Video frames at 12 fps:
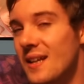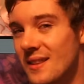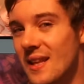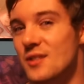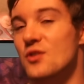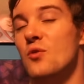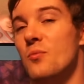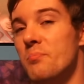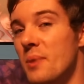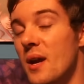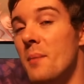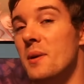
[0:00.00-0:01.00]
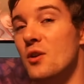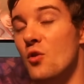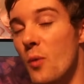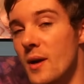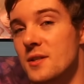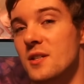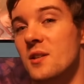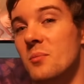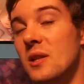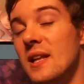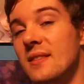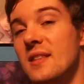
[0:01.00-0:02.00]
that's becoming
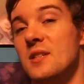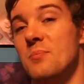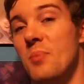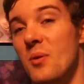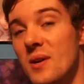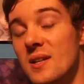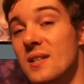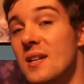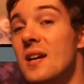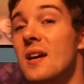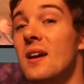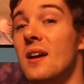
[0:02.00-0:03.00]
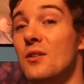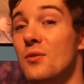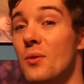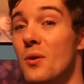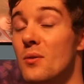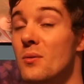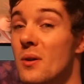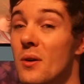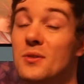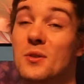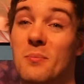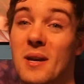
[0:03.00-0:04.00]
questionable at this point. And Qrow also